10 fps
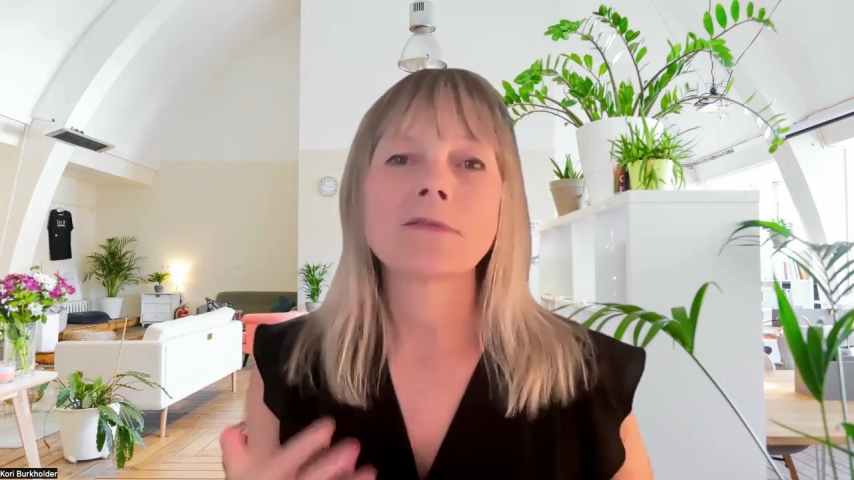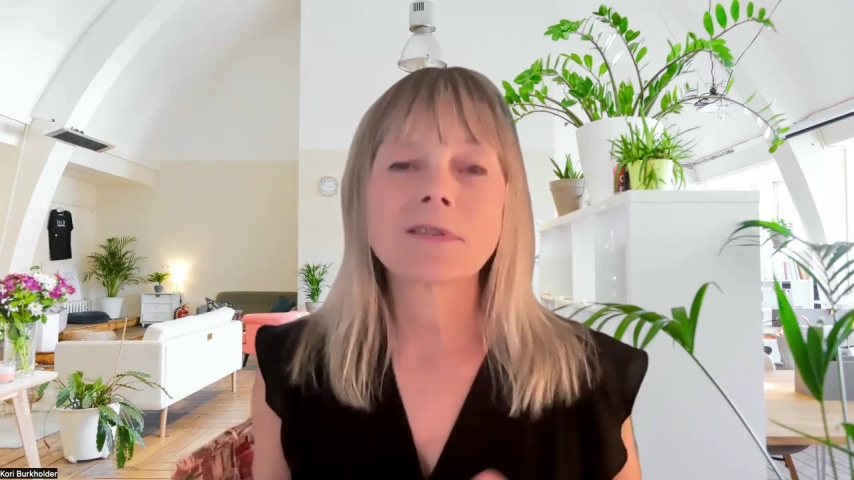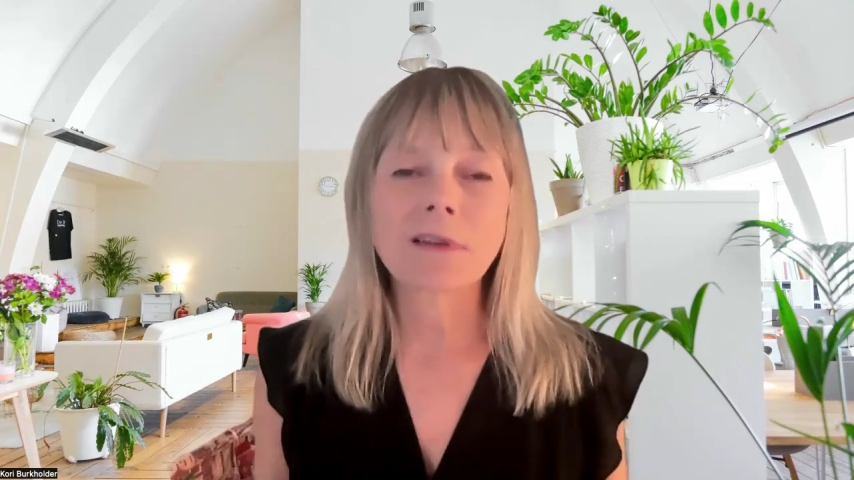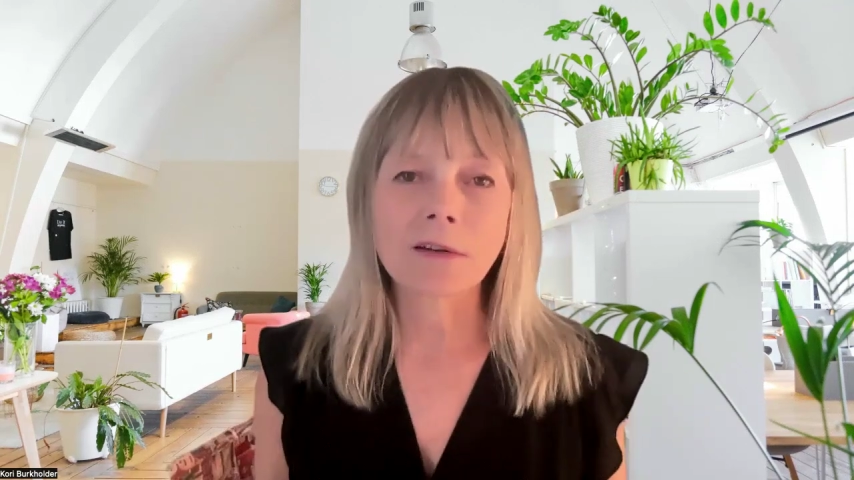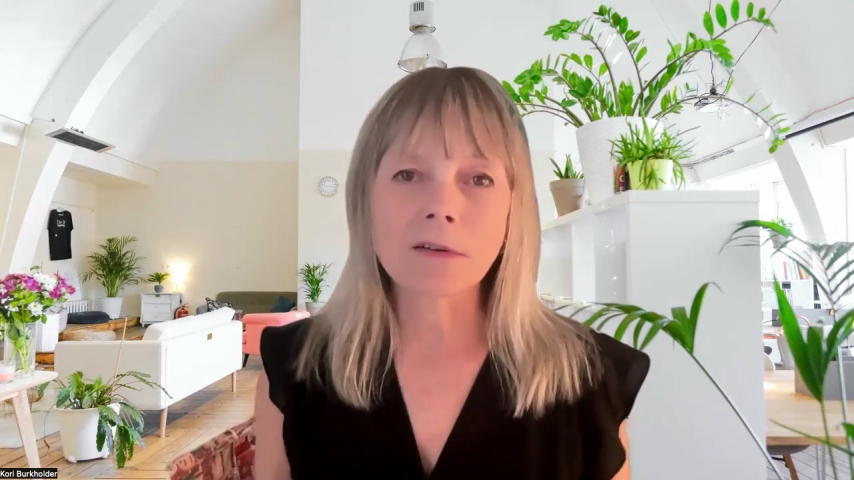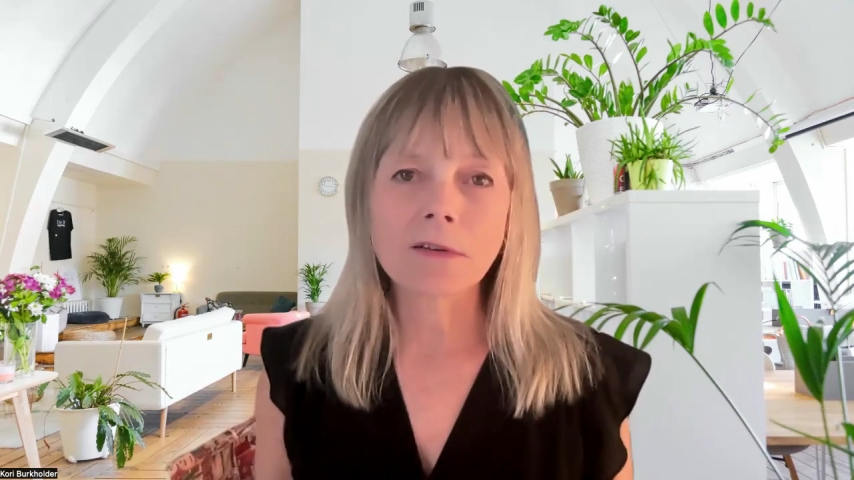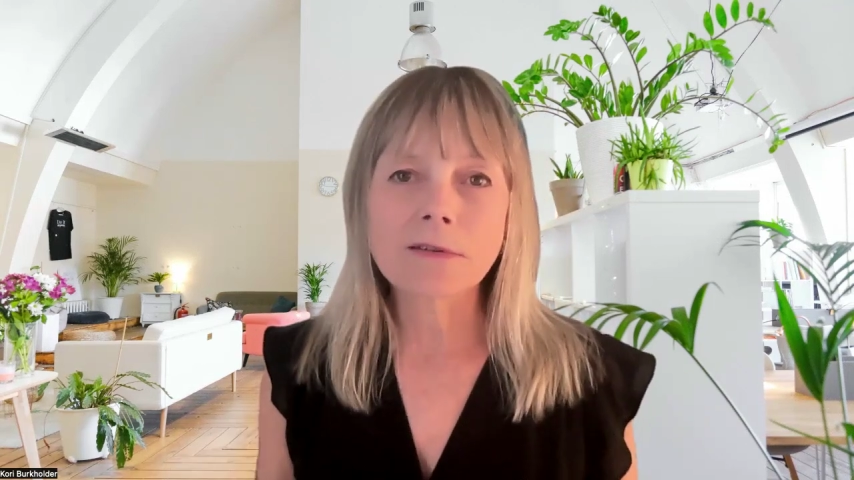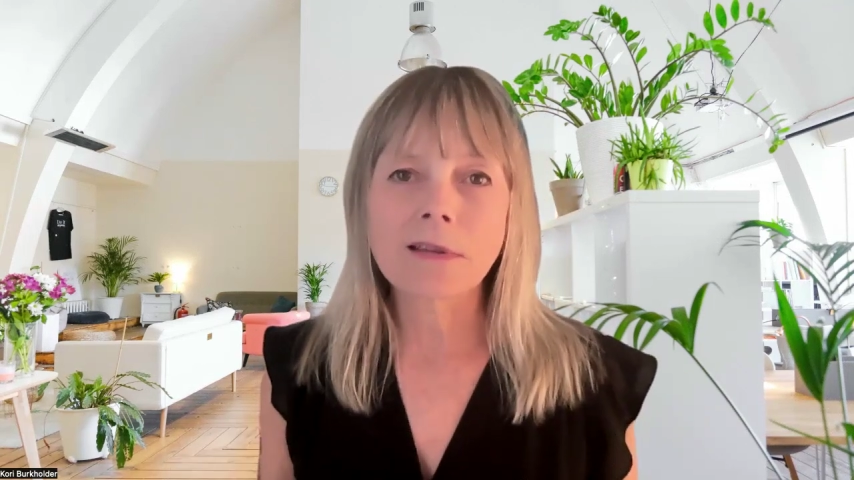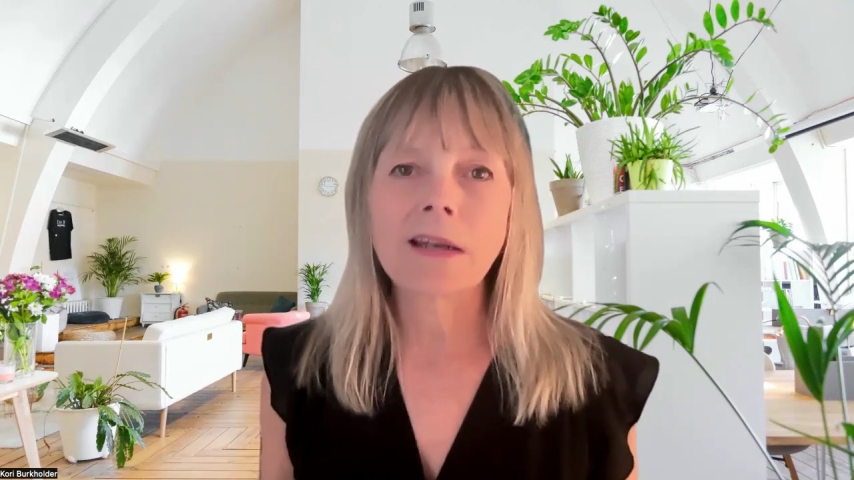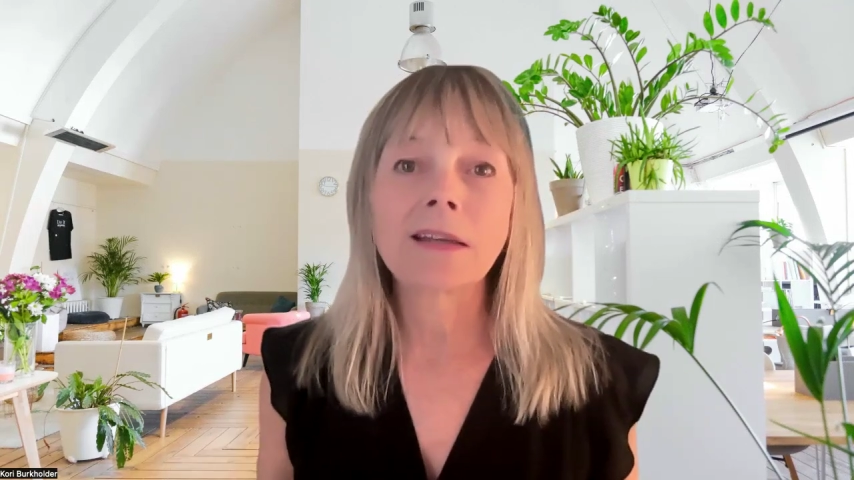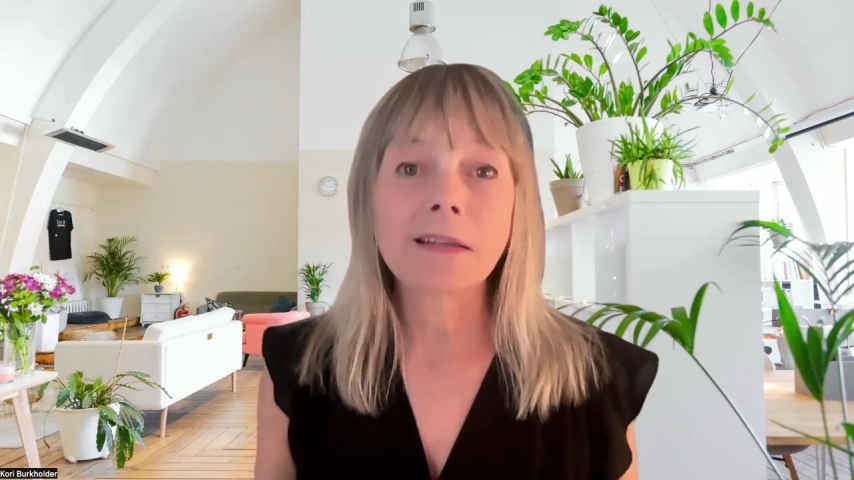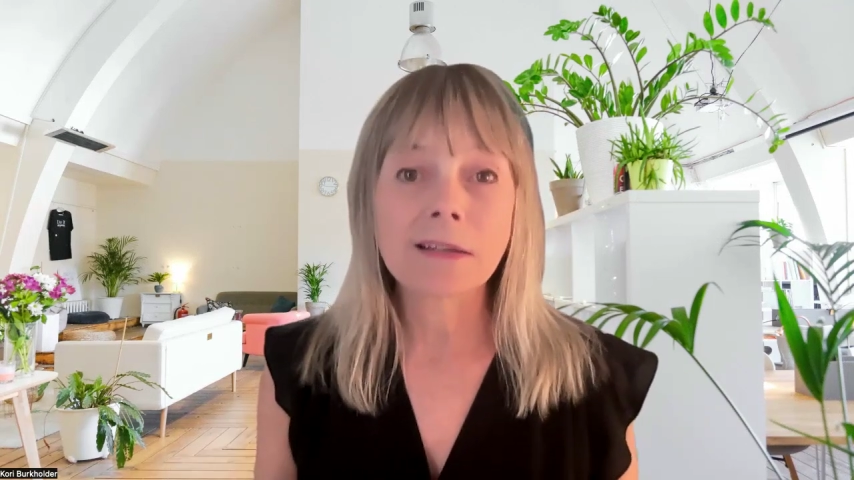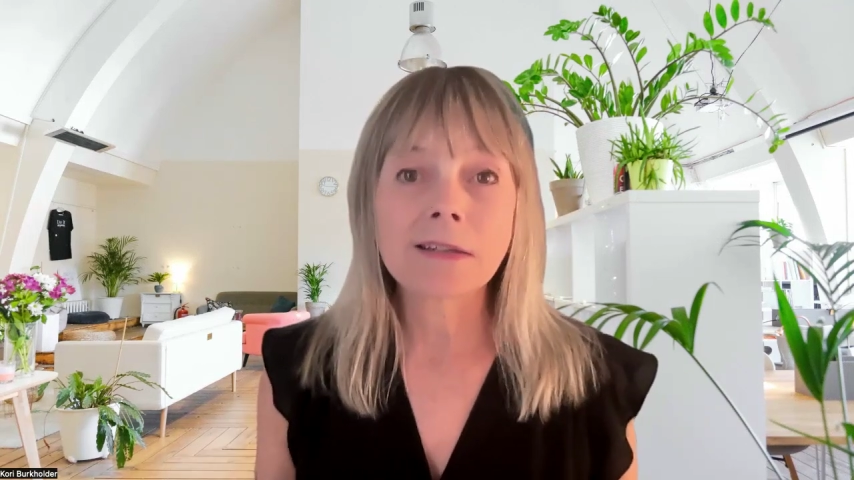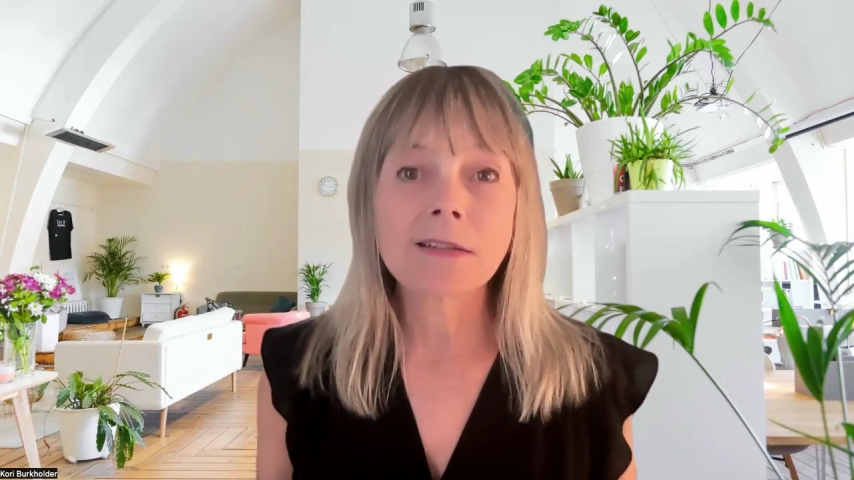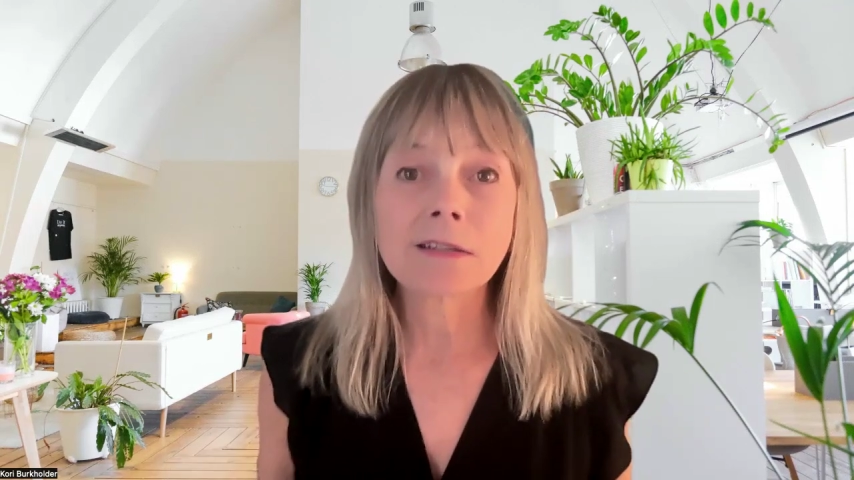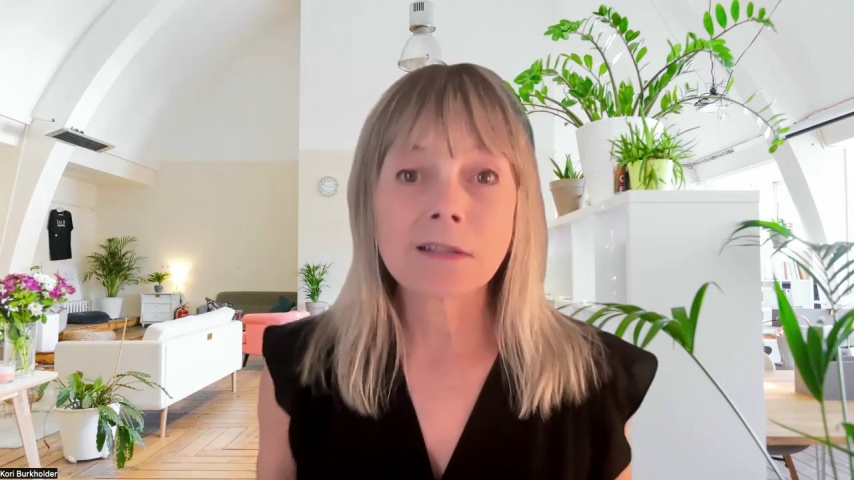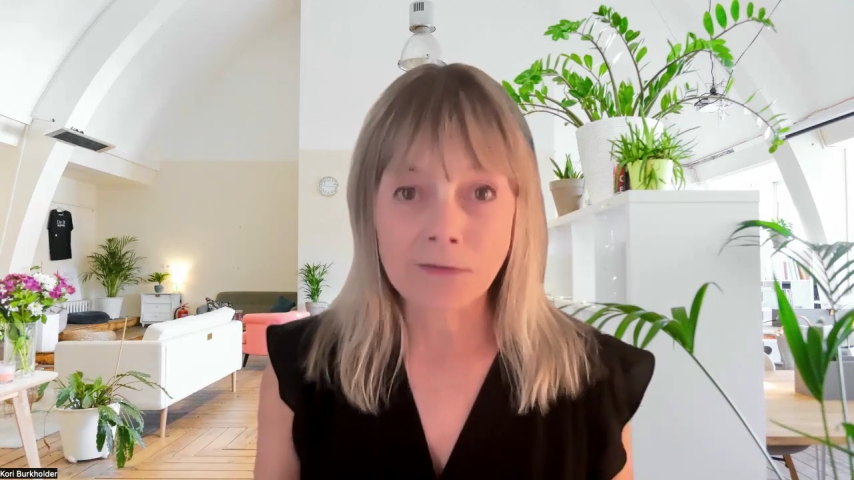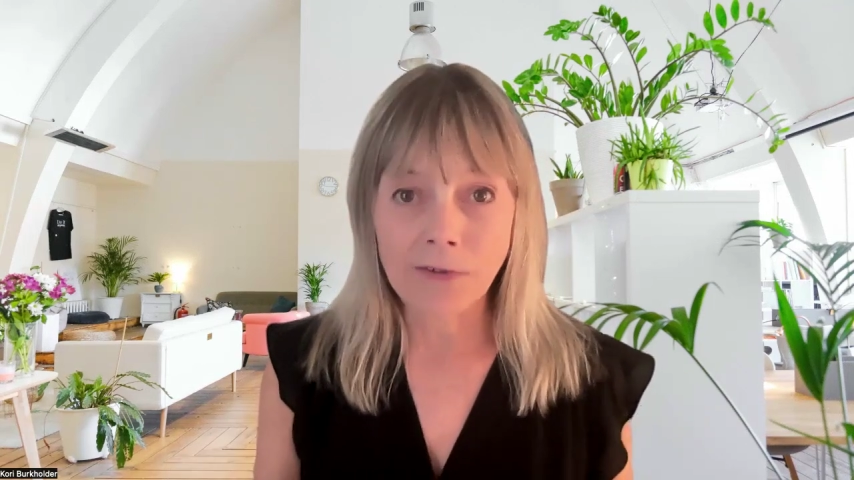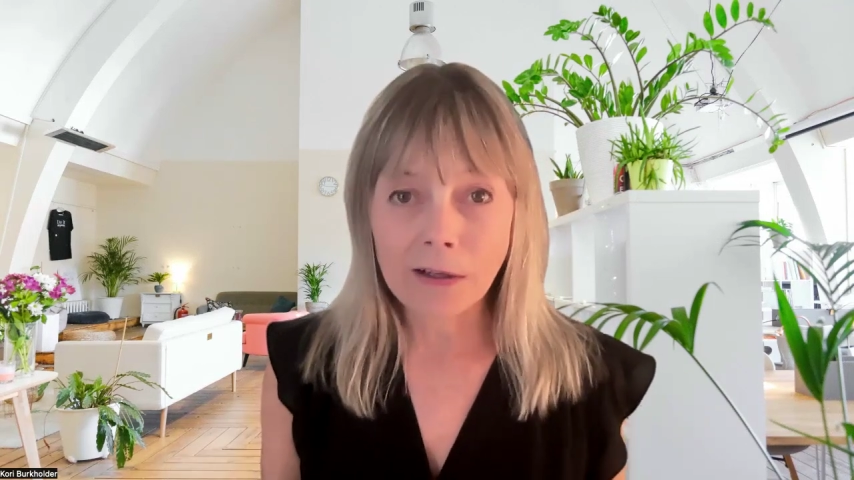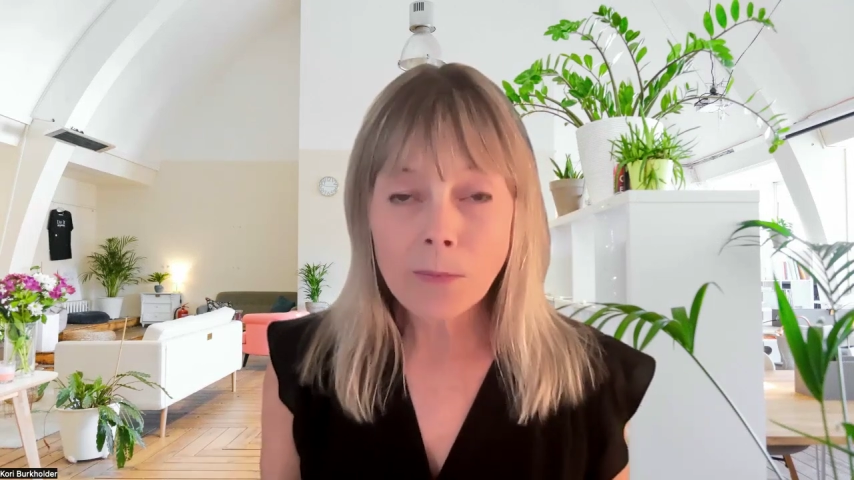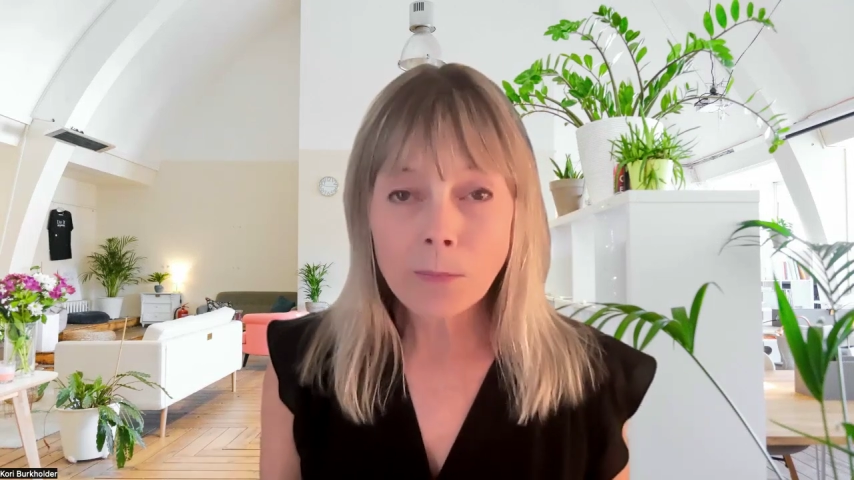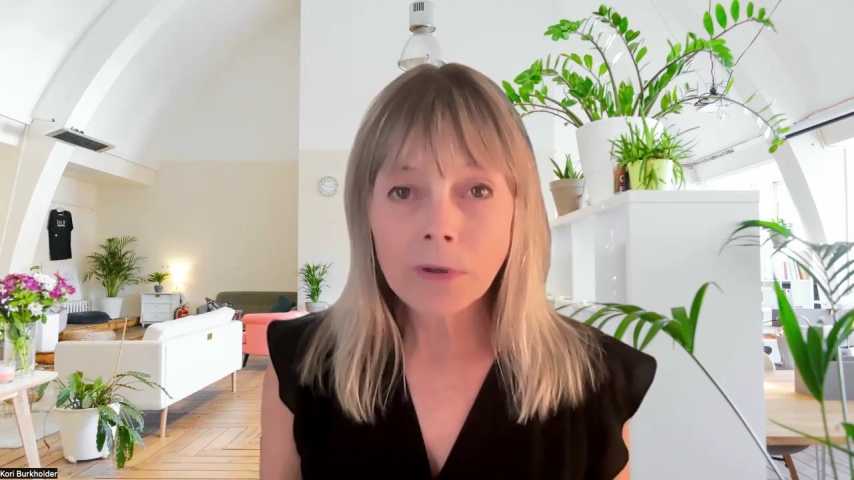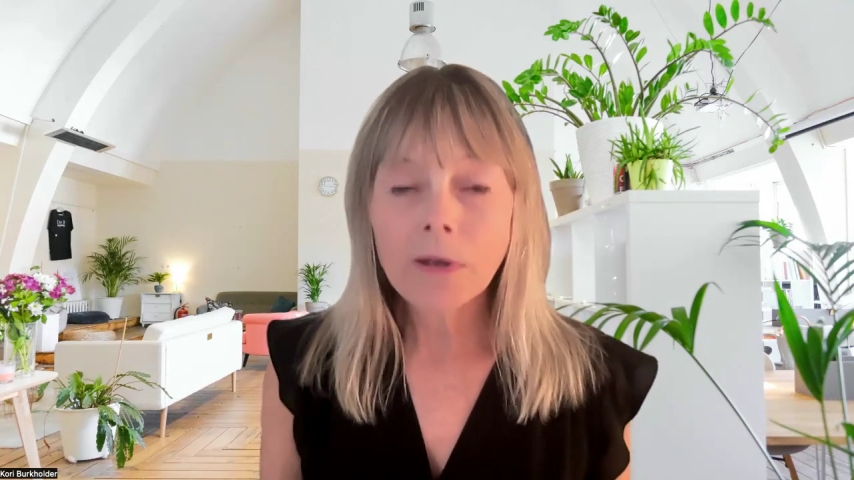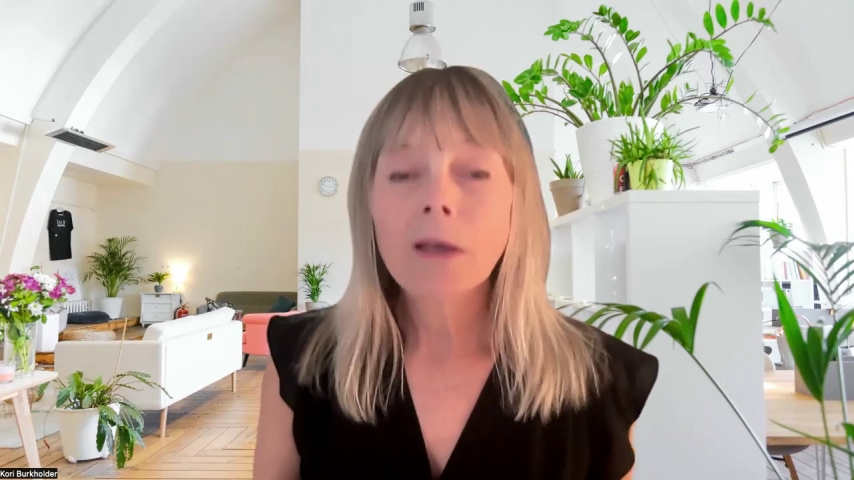skills that I needed to develop